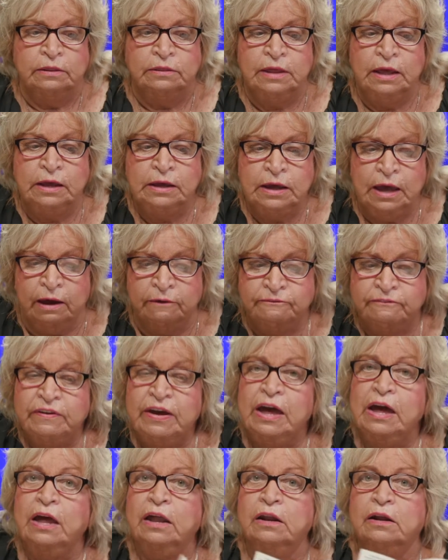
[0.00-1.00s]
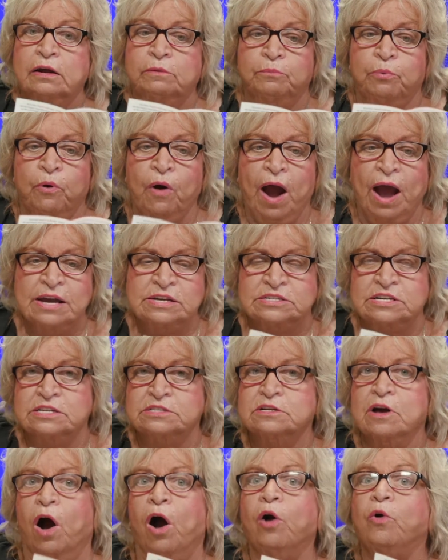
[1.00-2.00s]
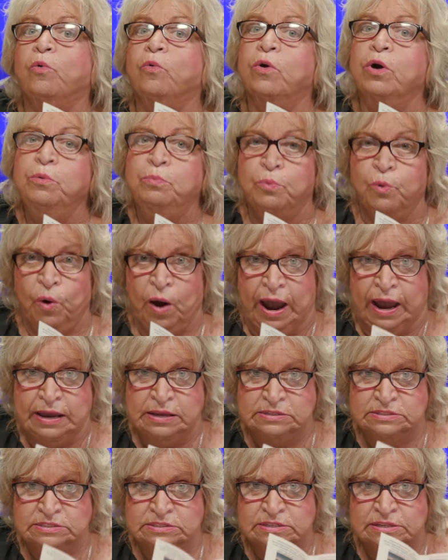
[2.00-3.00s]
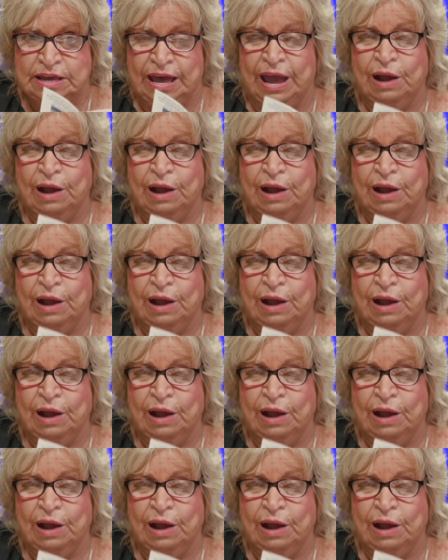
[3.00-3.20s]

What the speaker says: The event prices are group rates,